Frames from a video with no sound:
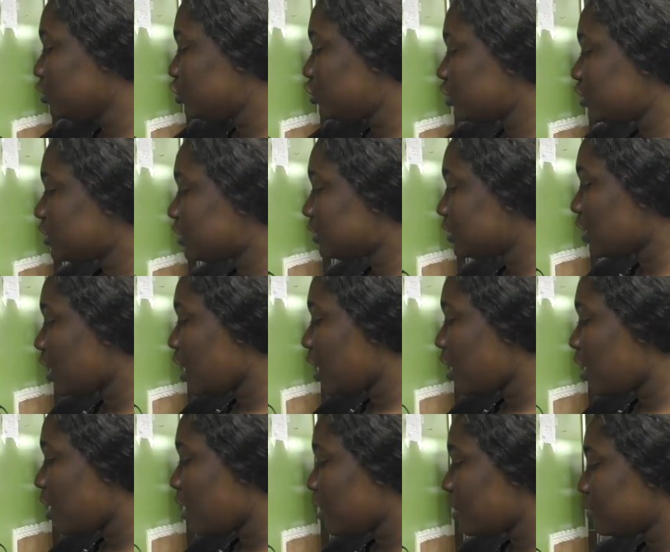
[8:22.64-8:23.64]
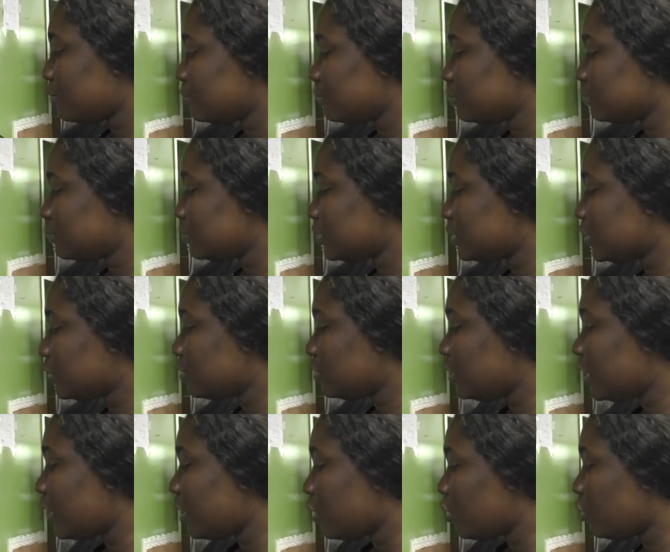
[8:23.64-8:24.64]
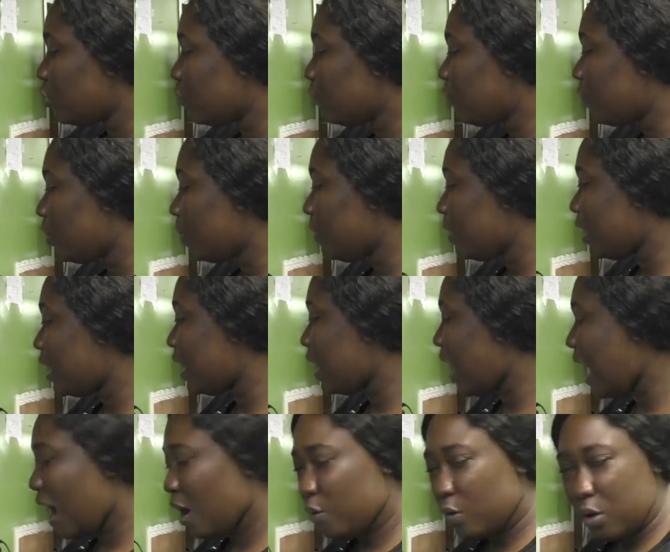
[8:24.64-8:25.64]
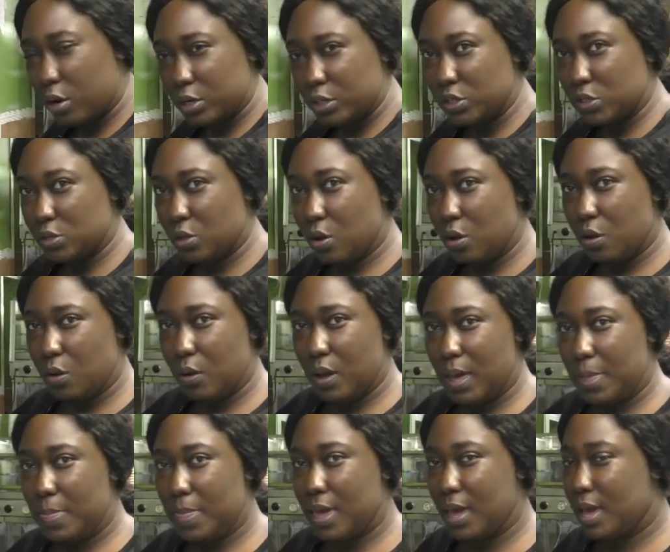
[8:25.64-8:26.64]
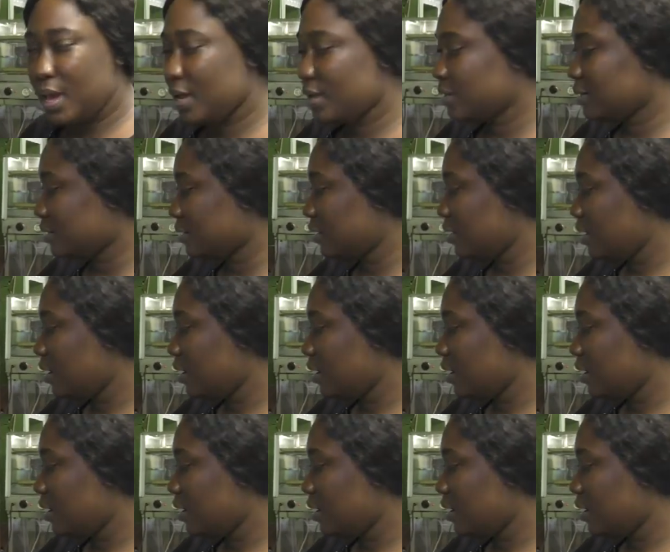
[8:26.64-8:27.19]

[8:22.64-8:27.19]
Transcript: just to let it cook for about an hour or so, and then